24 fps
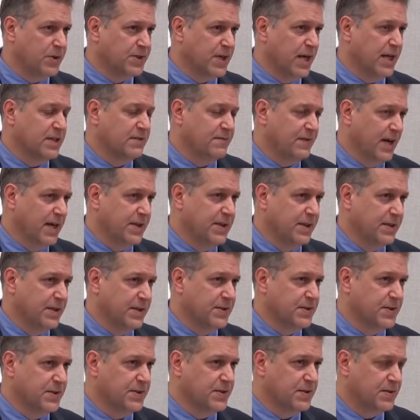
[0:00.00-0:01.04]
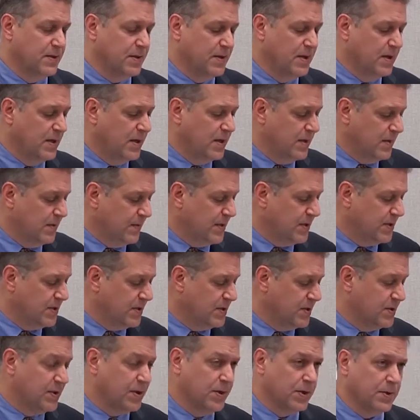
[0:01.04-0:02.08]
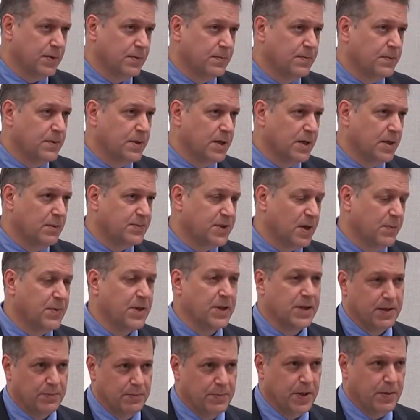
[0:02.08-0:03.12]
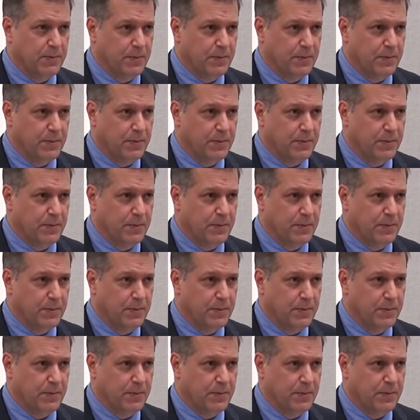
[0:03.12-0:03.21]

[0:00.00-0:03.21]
satisfied that this is still um, something that,